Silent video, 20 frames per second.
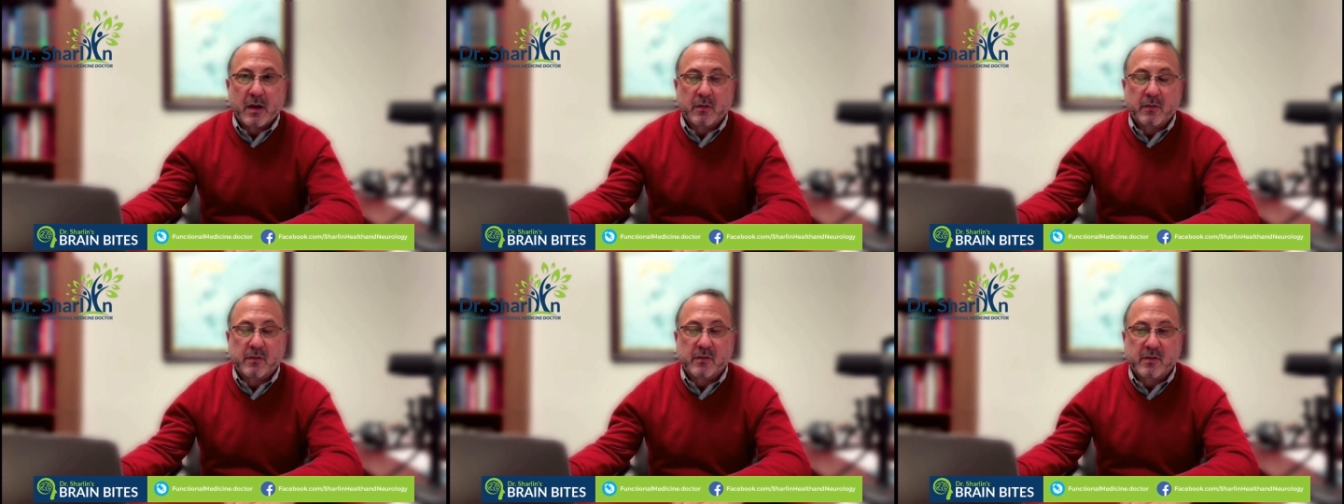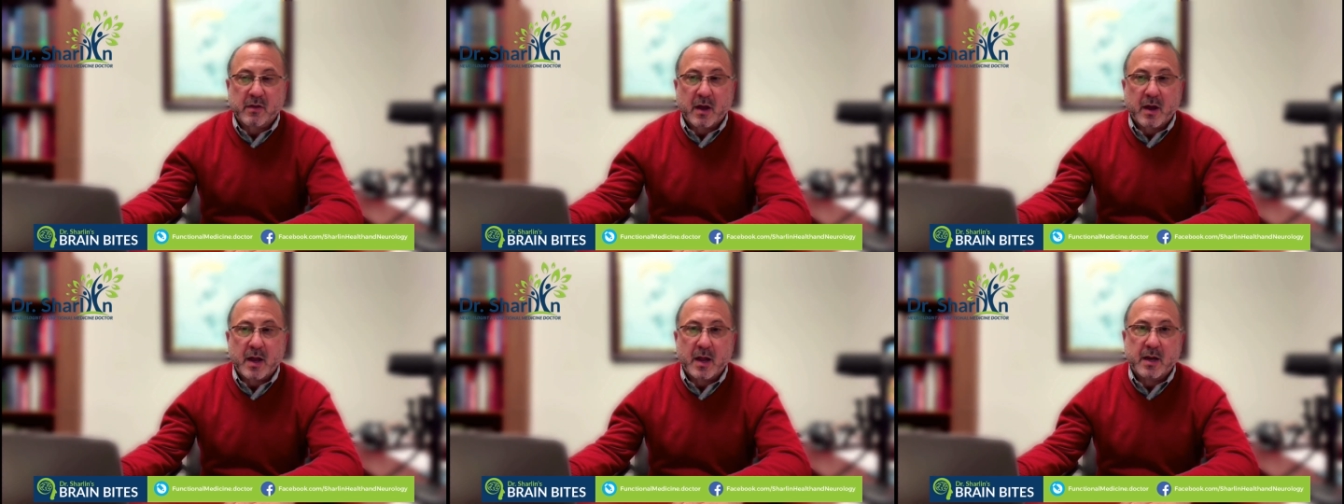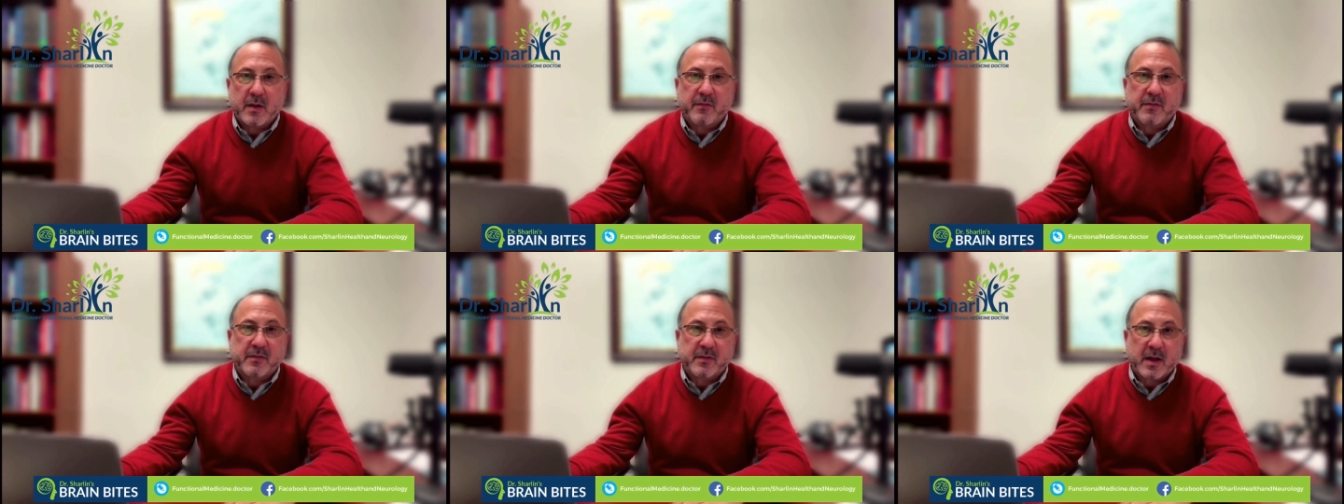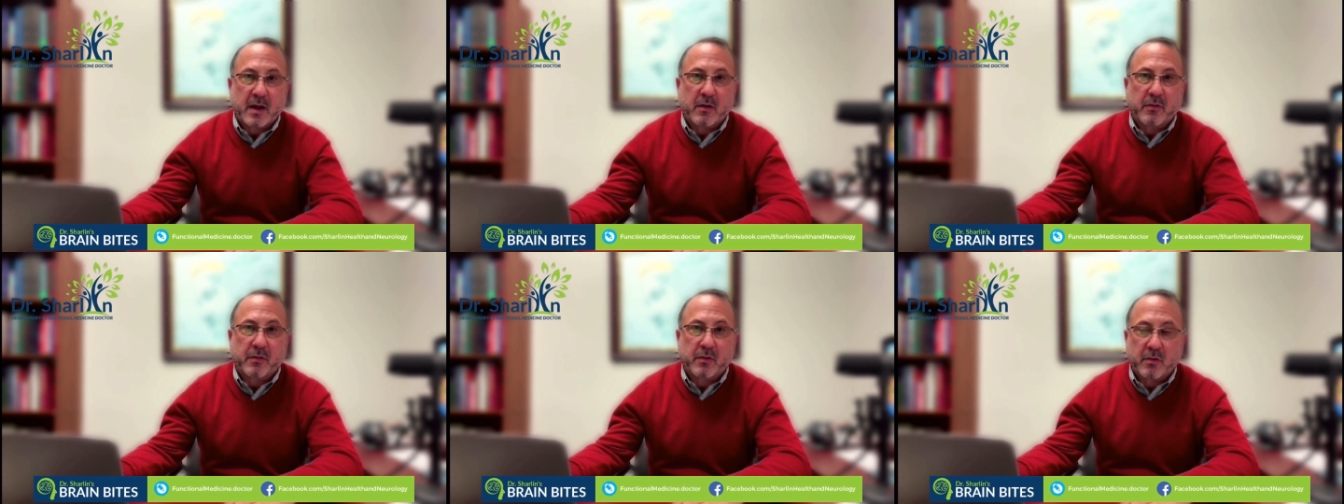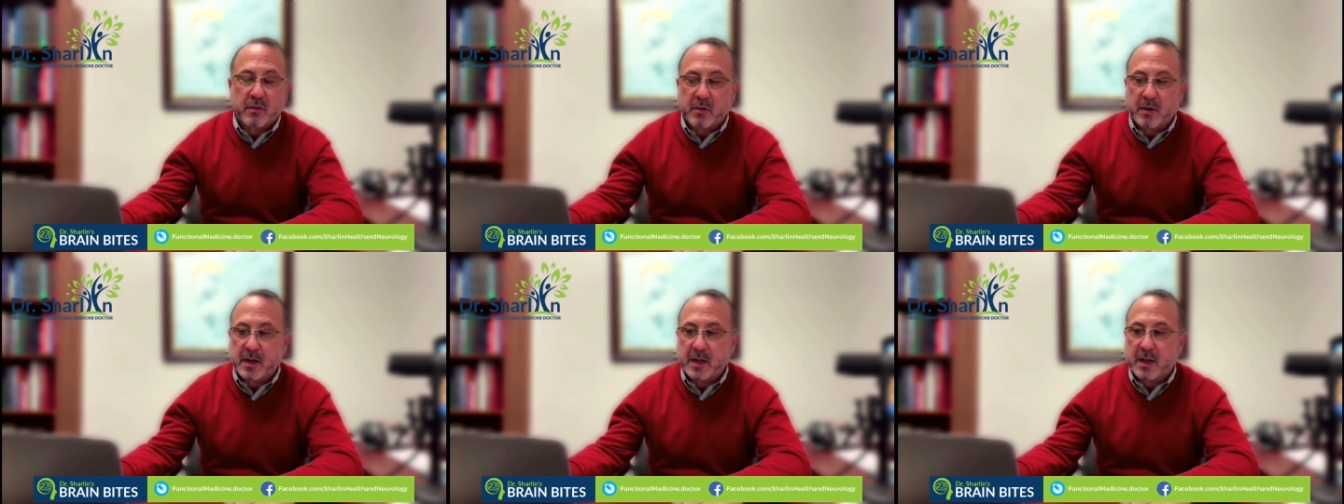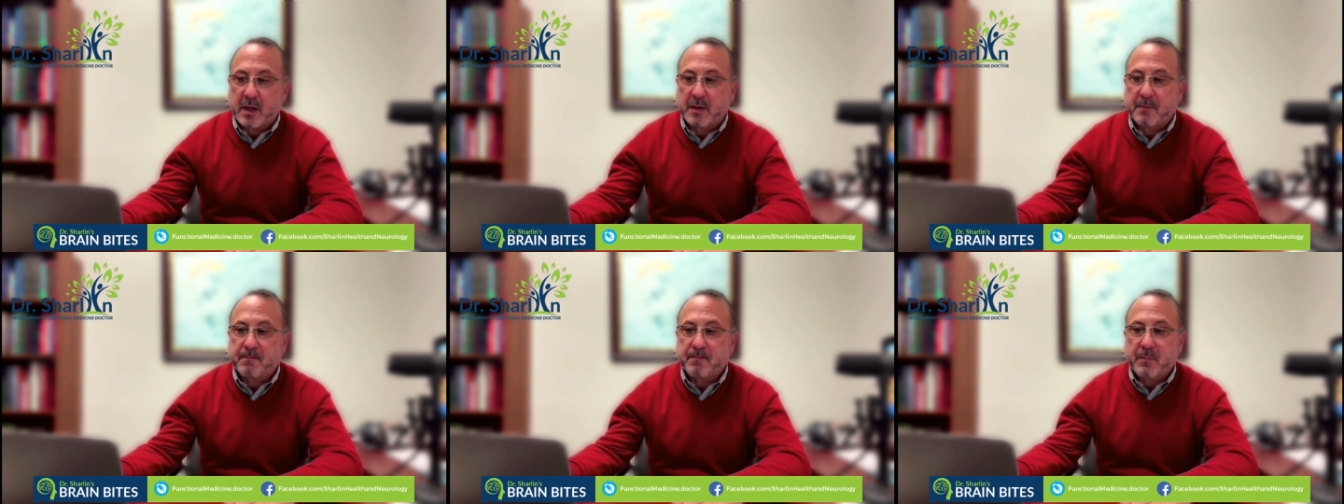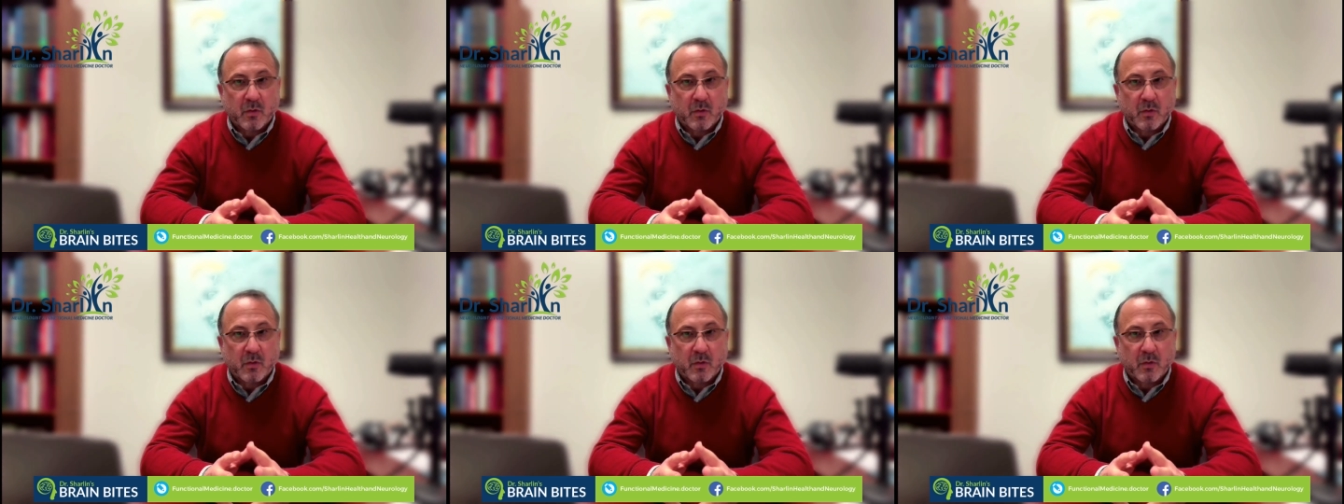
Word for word: outside of South Korea.